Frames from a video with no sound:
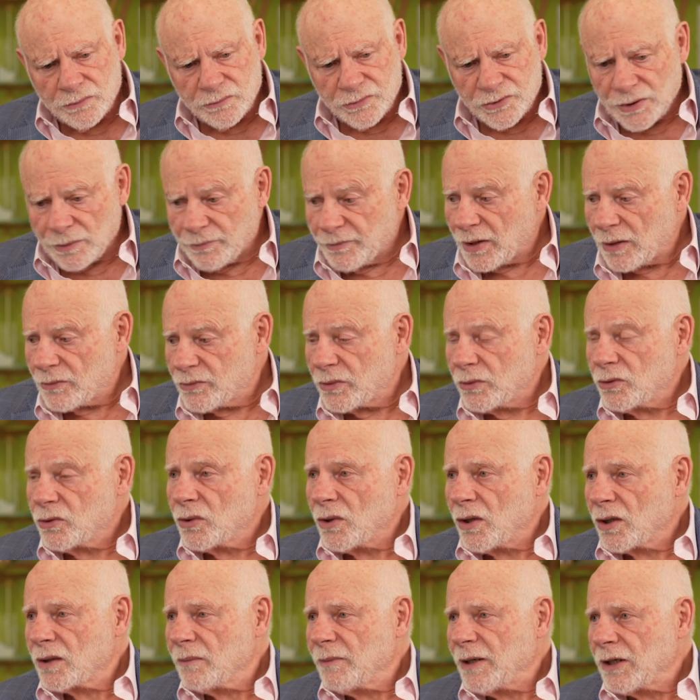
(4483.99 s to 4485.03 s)
Sometimes we
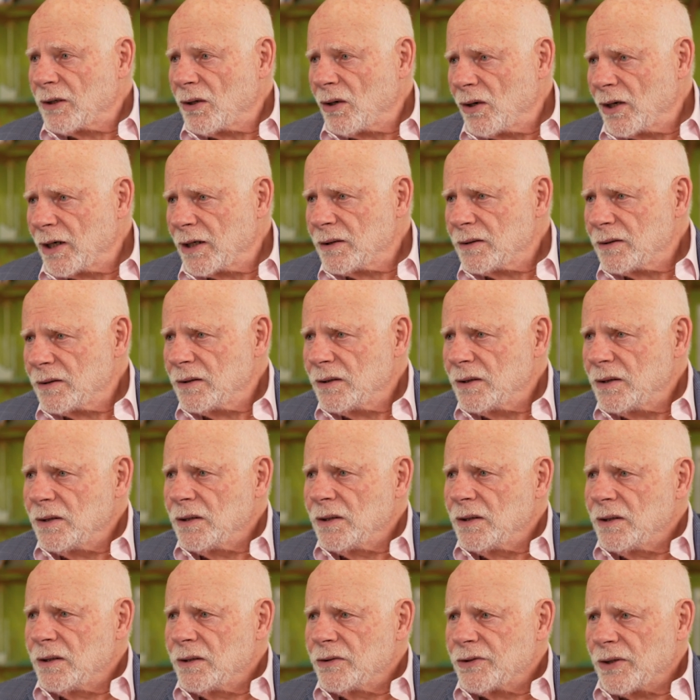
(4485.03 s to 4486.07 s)
talk about art.
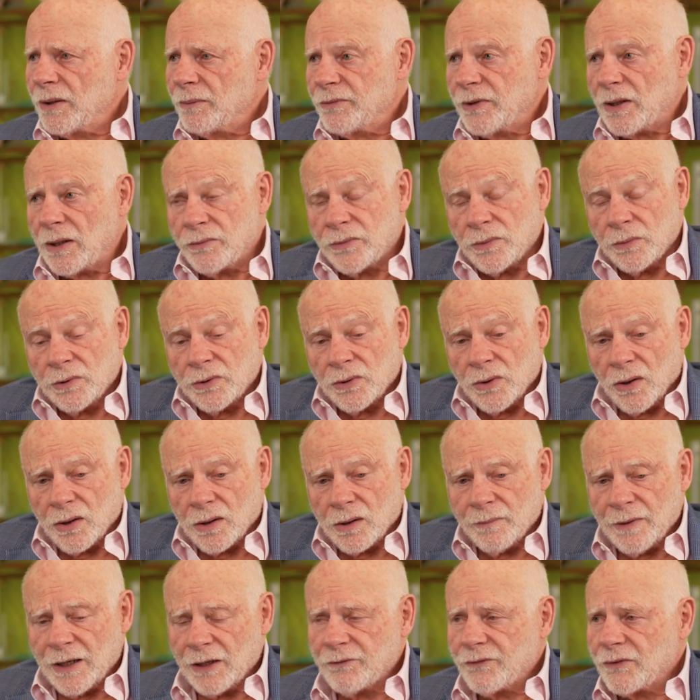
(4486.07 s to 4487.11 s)
Sometimes we
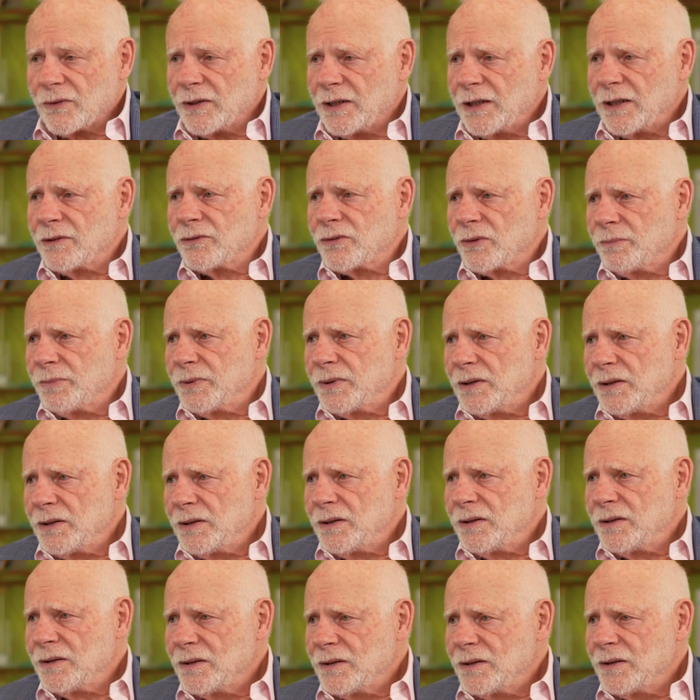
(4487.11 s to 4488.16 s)
talk about
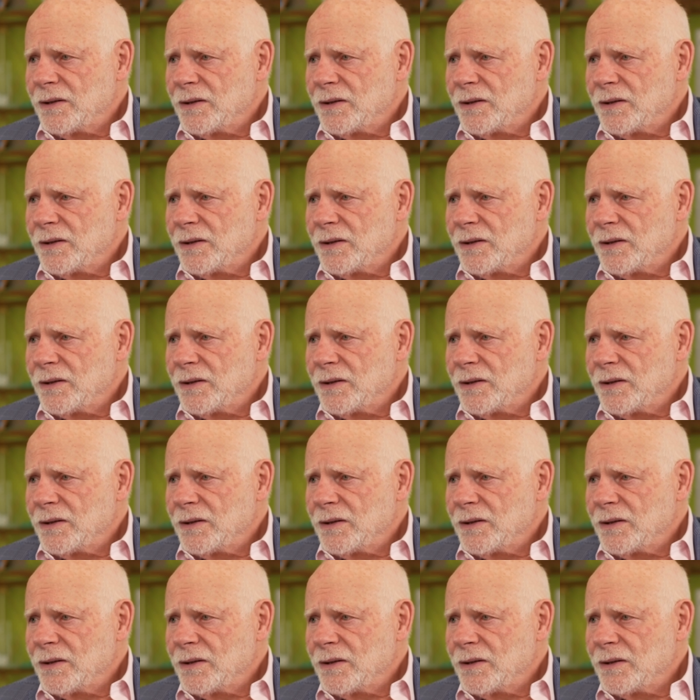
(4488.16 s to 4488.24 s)
philanthropy.